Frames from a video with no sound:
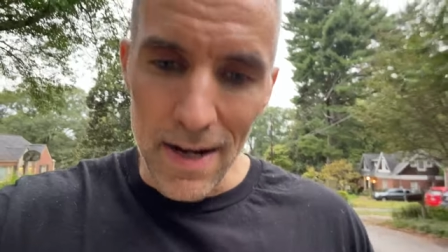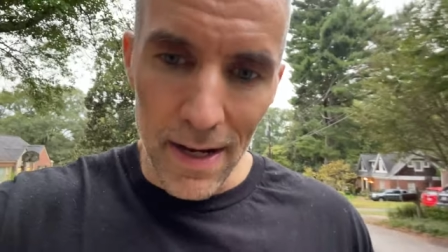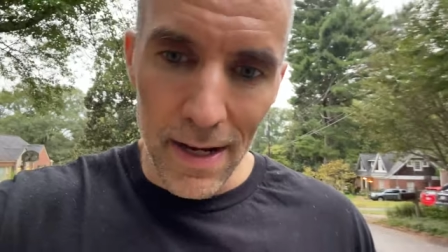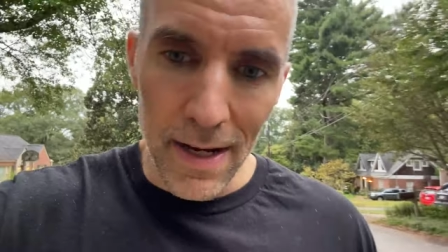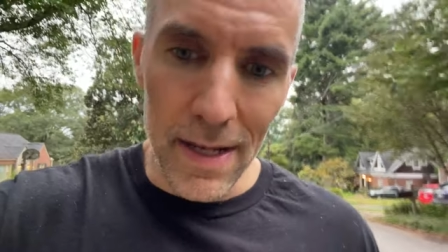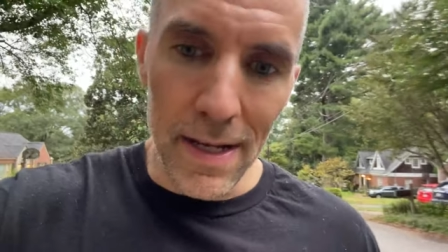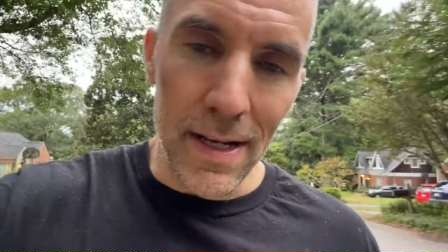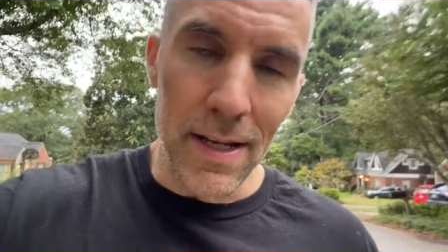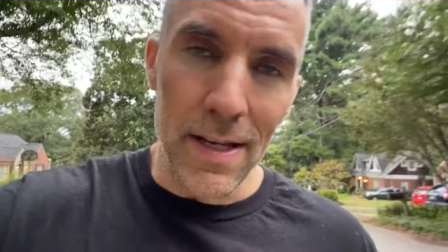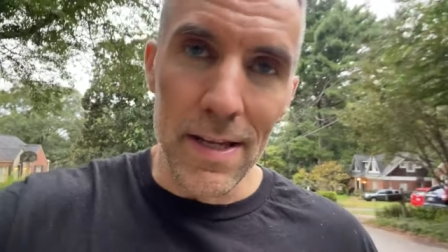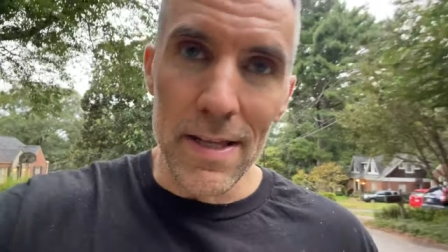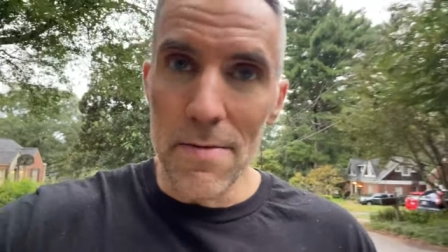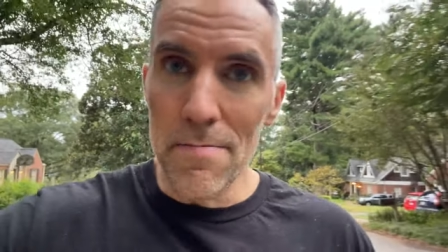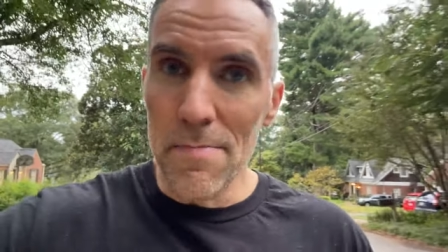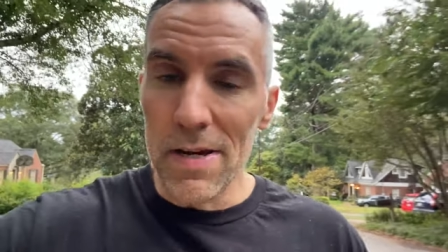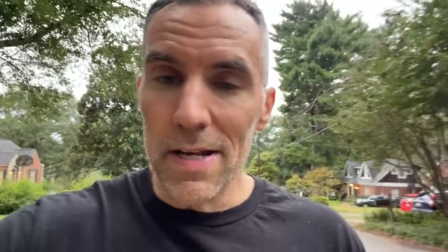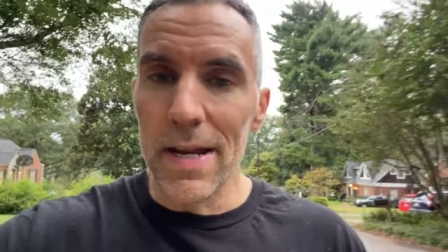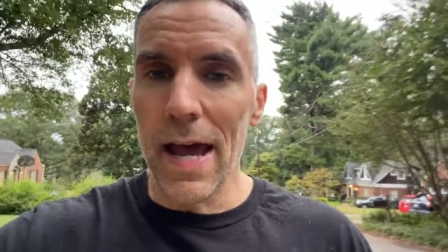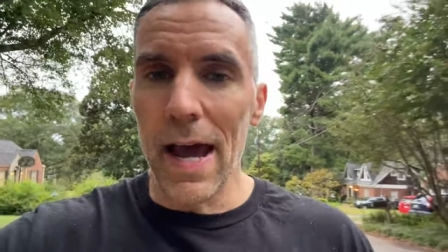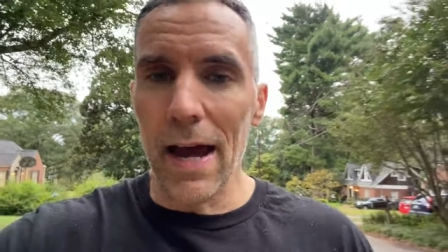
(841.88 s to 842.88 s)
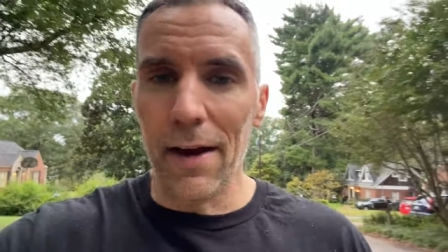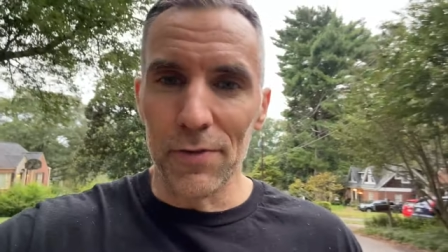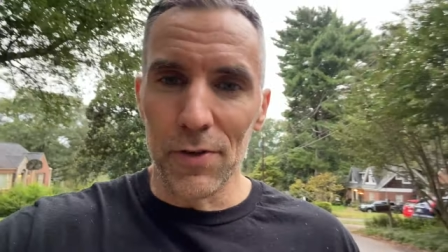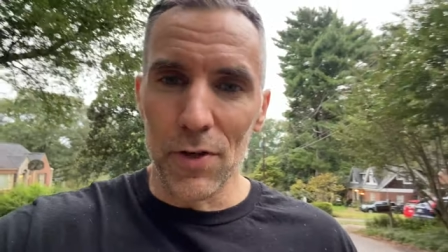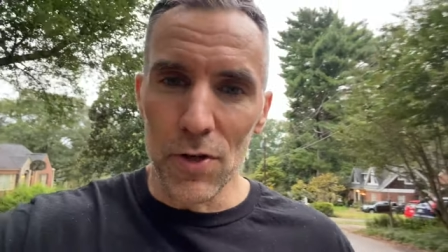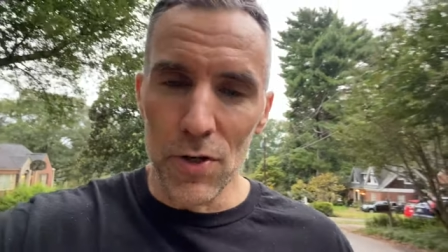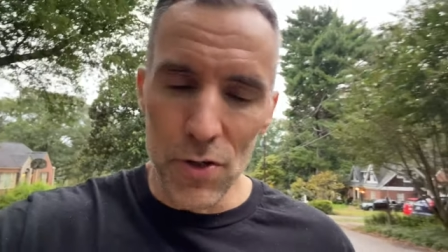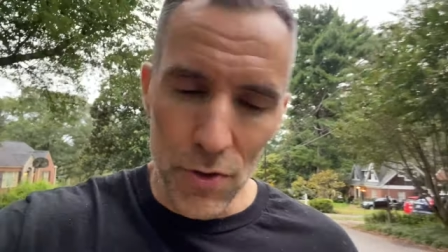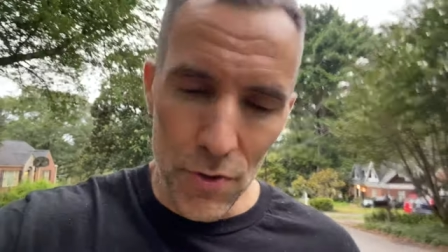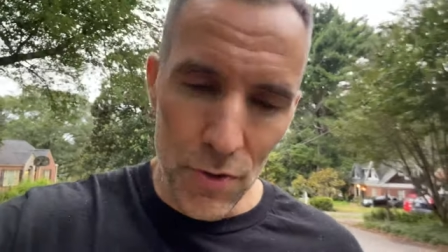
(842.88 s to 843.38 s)
in the
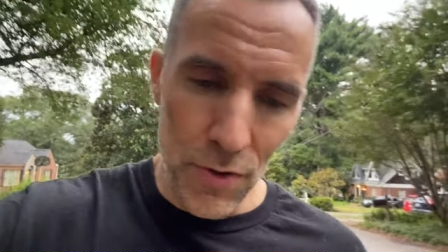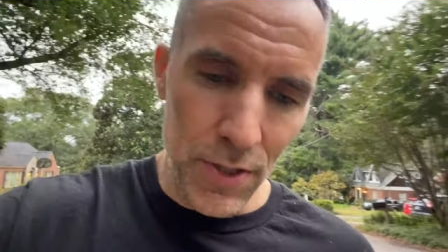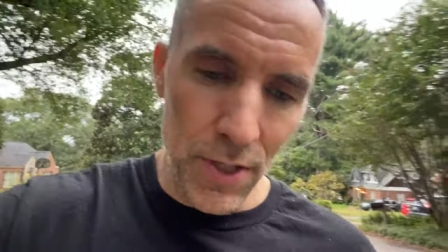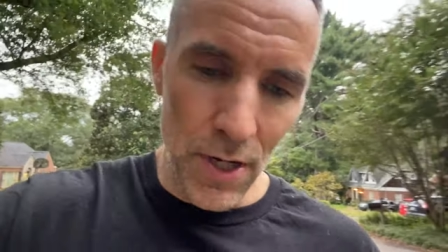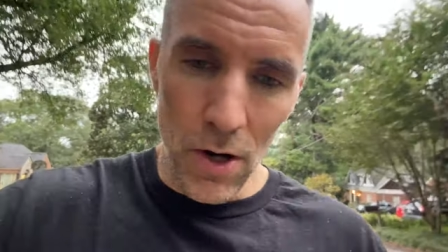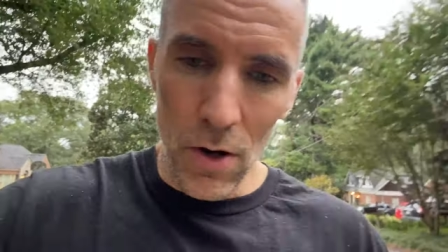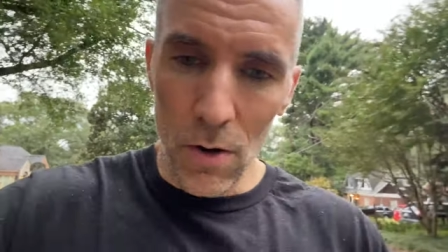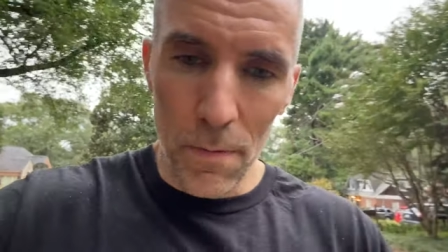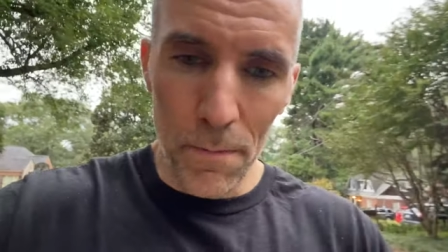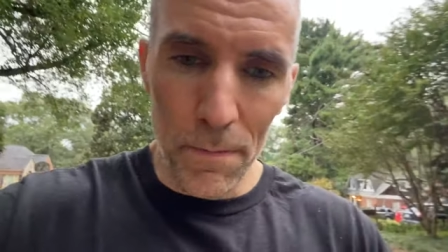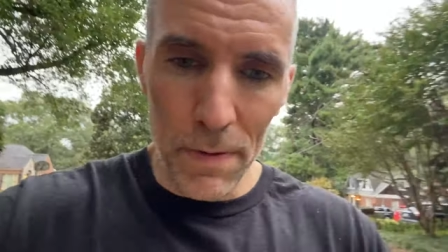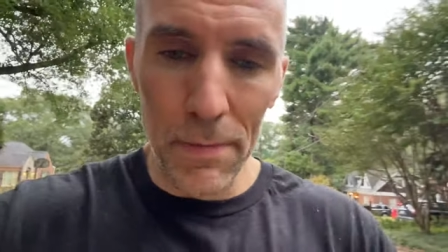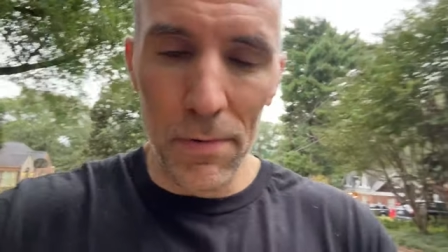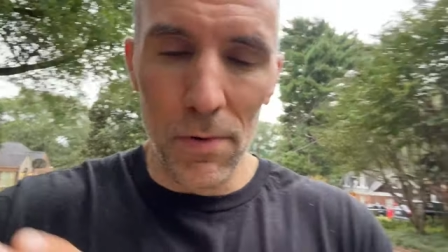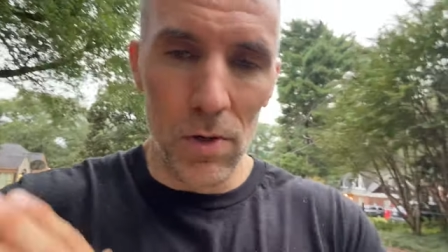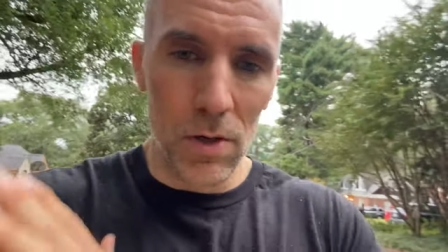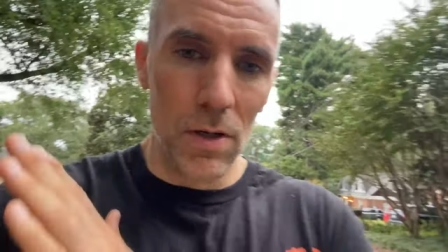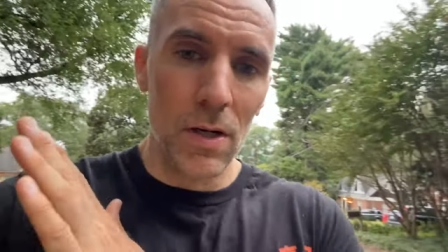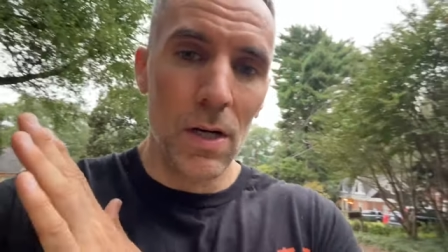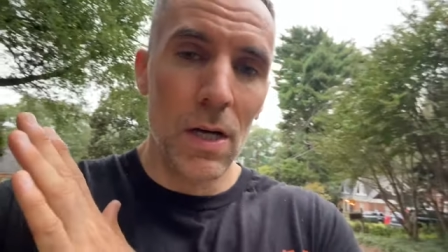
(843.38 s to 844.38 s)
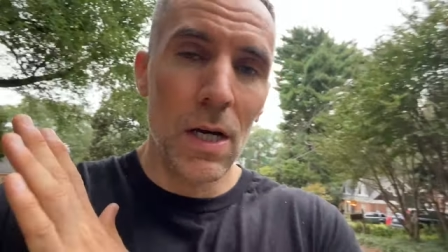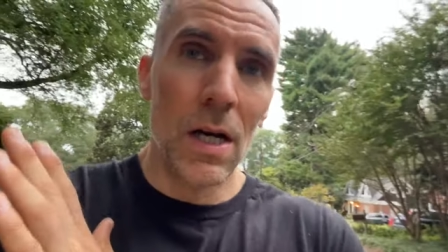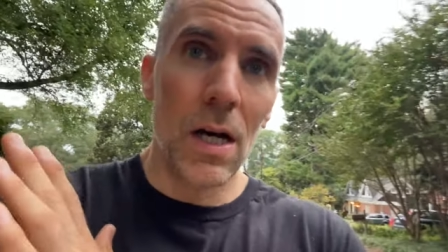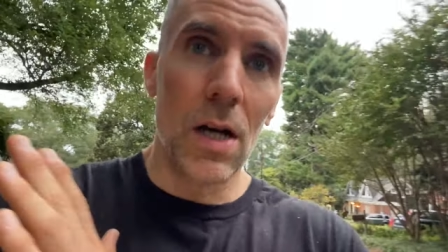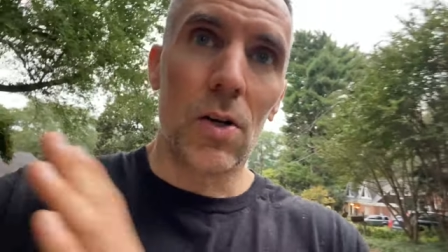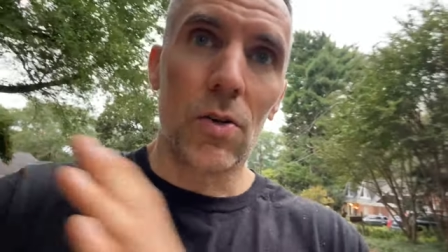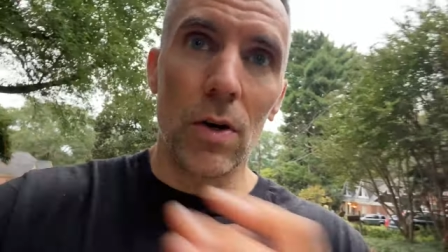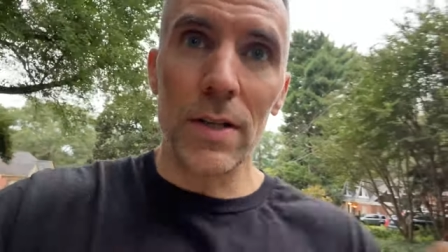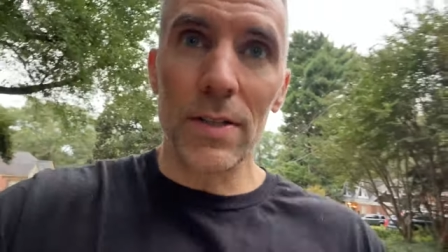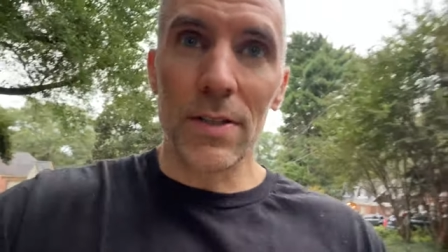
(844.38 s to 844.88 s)
mid-afternoon so people
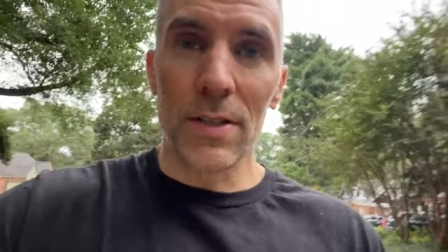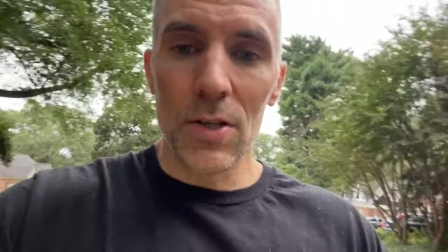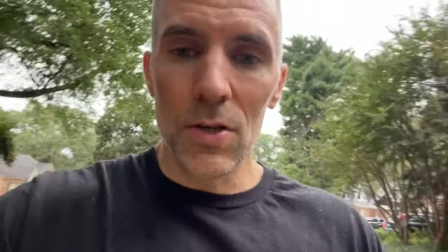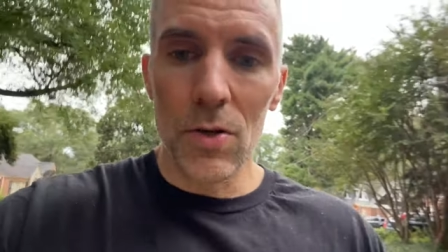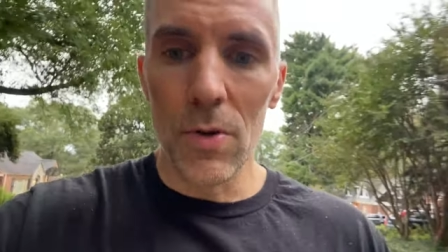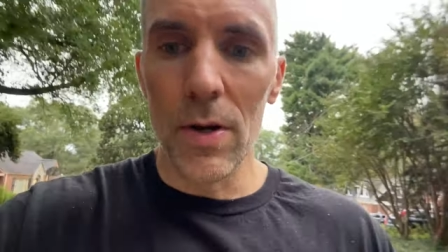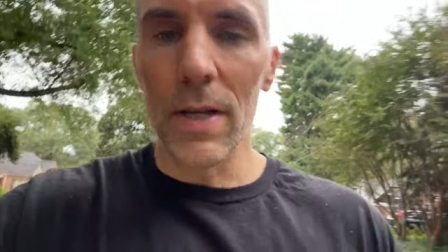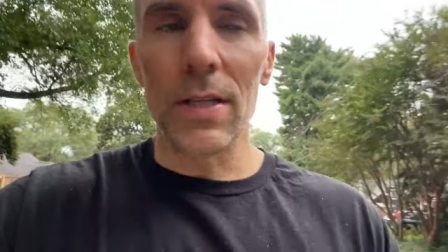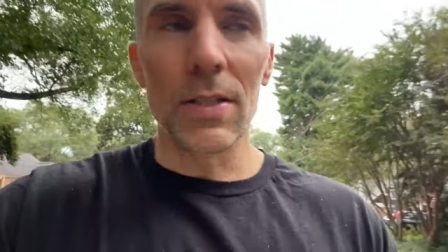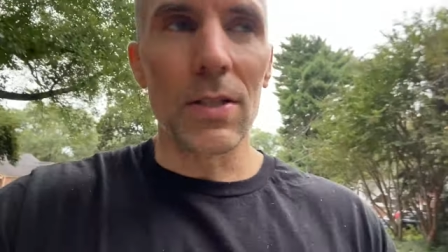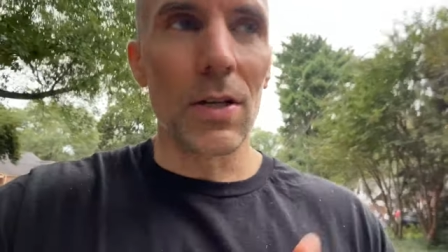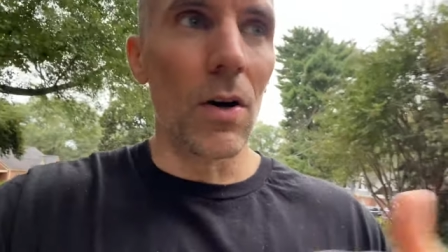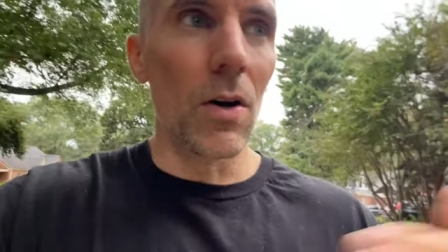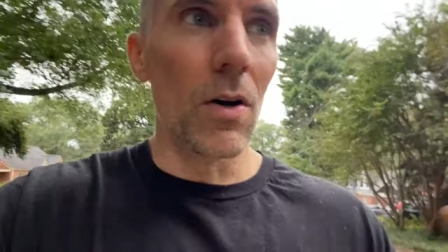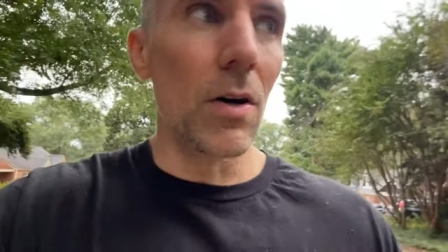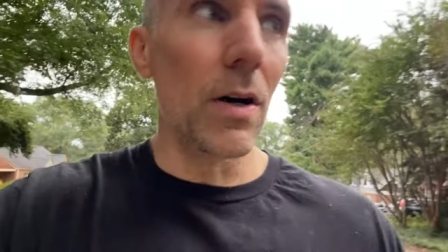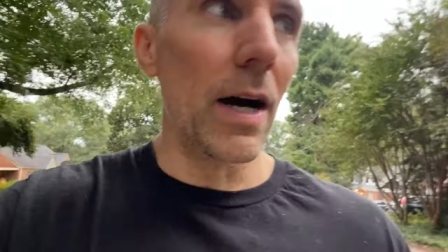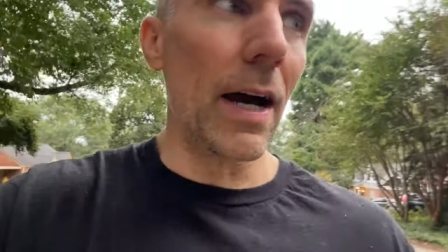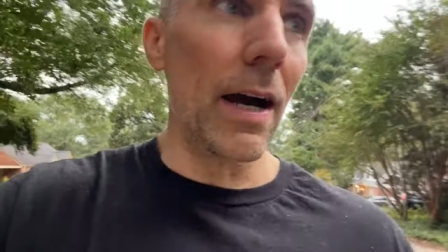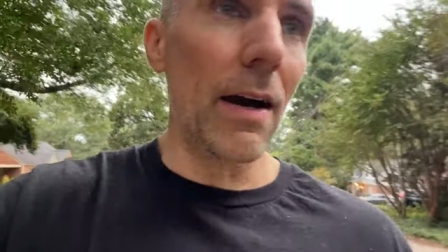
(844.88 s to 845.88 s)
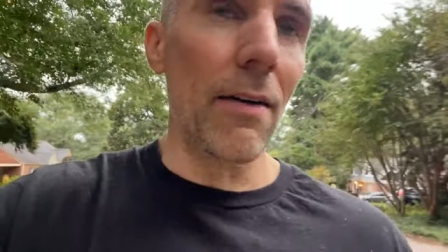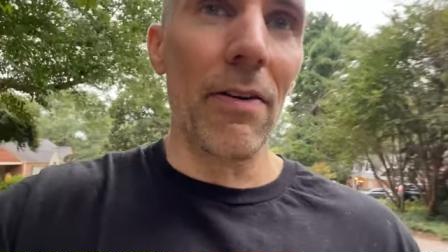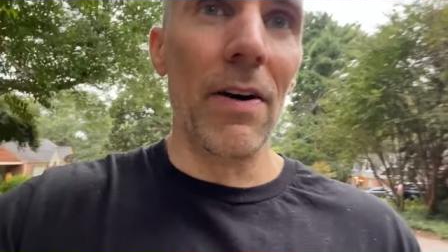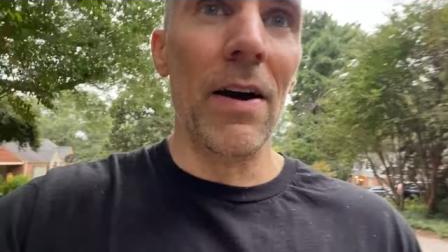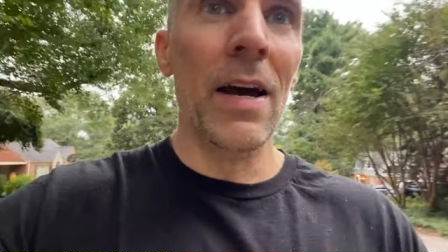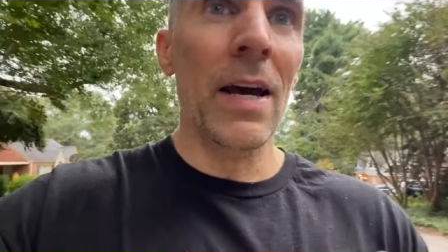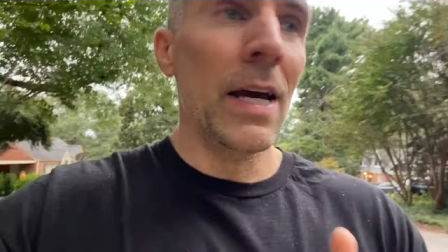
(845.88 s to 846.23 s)
across the U S all have